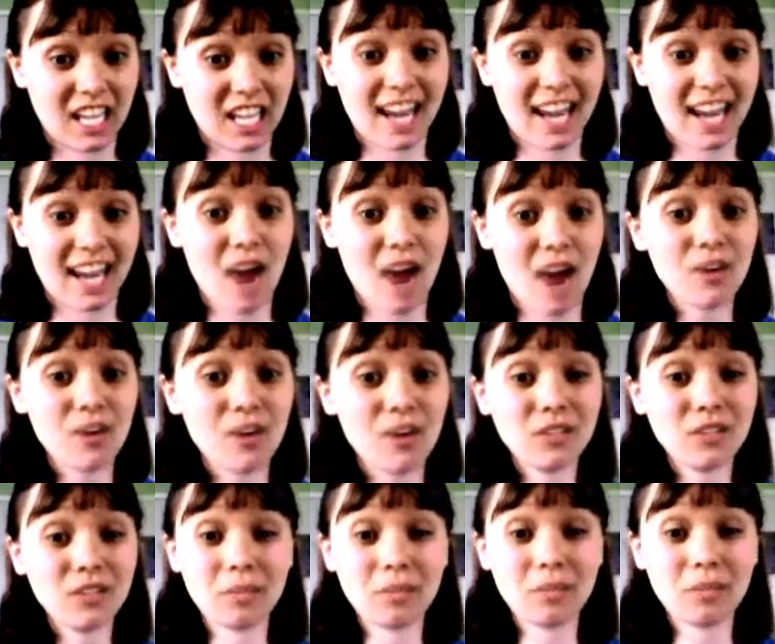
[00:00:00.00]
And how are
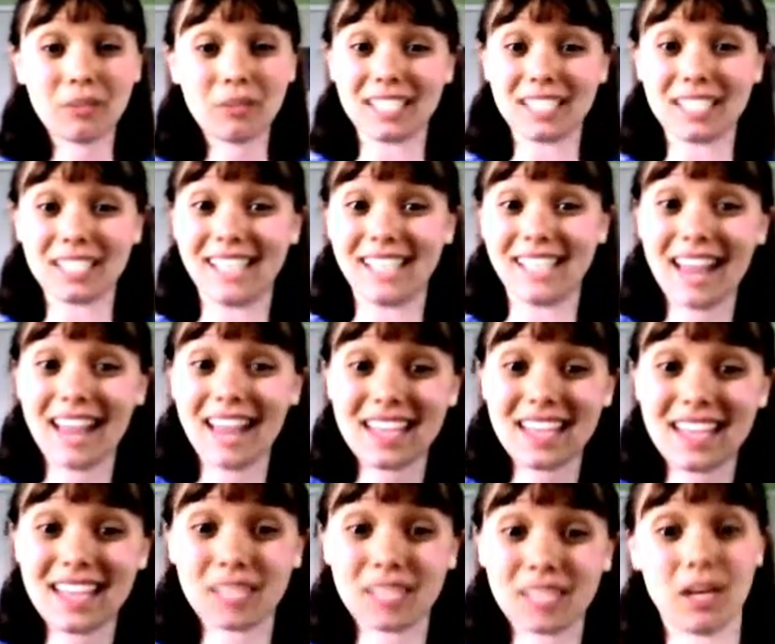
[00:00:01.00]
you supposed to
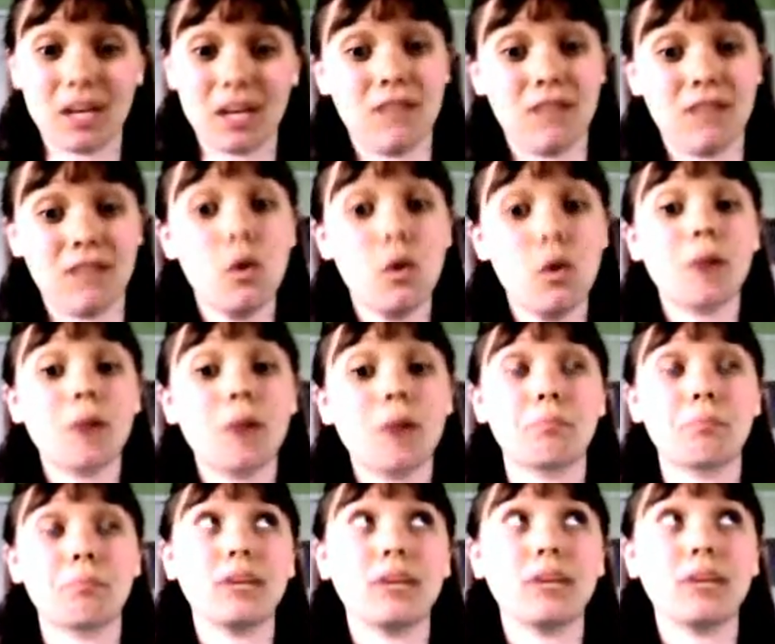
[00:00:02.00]
get this money if you
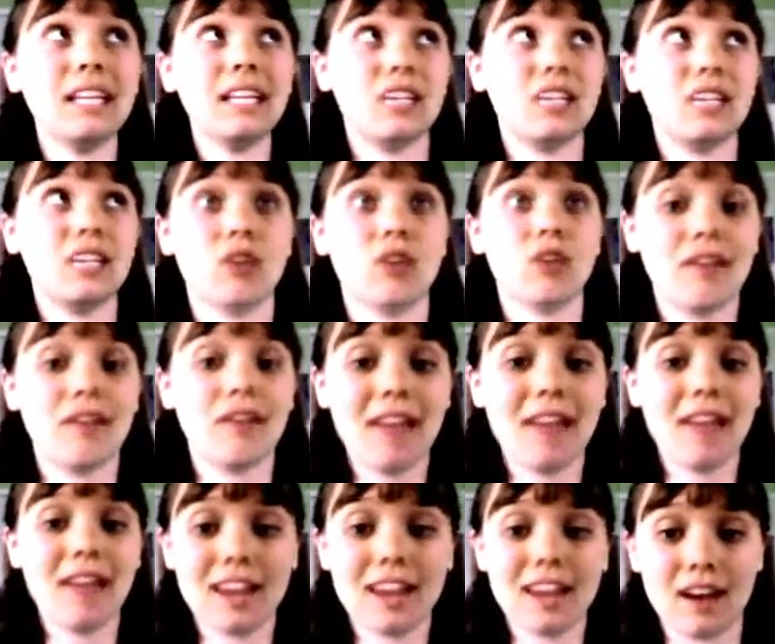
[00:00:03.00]
aren't brilliant or
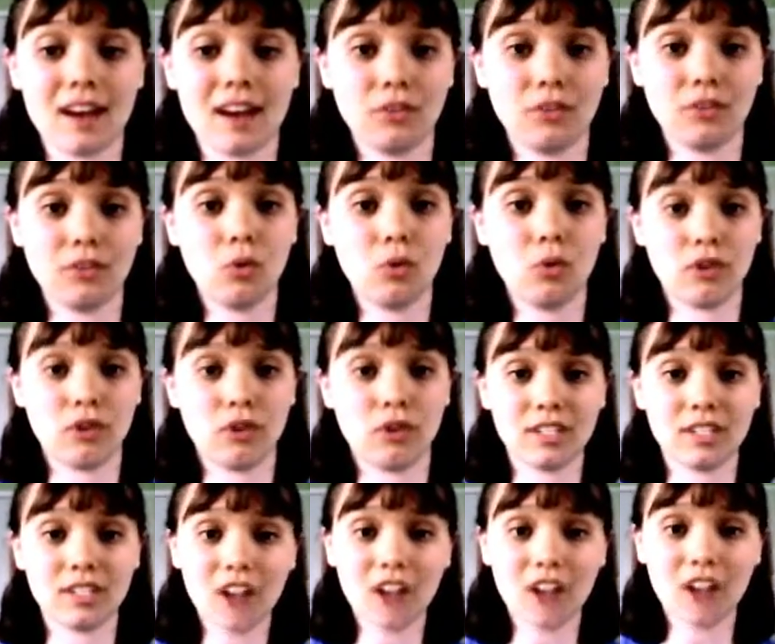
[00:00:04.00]
athletic enough to
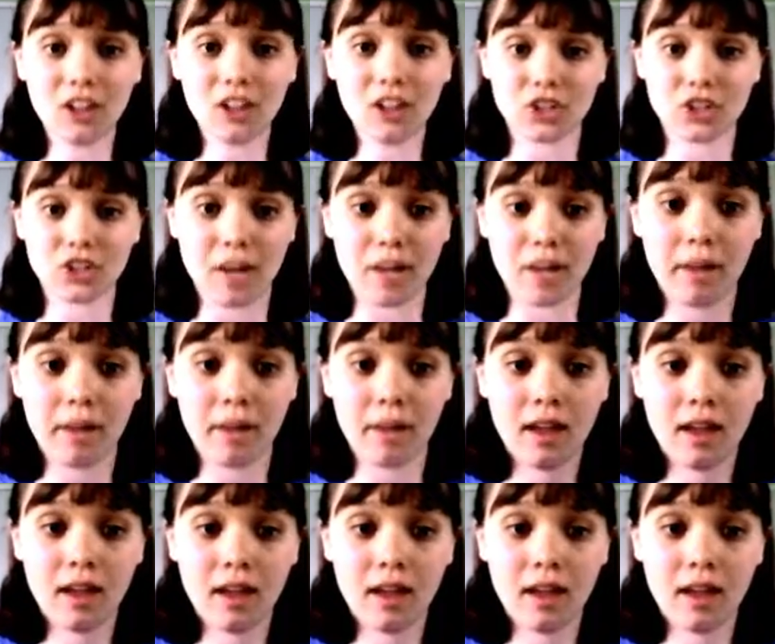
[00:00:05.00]
warrant a scholarship?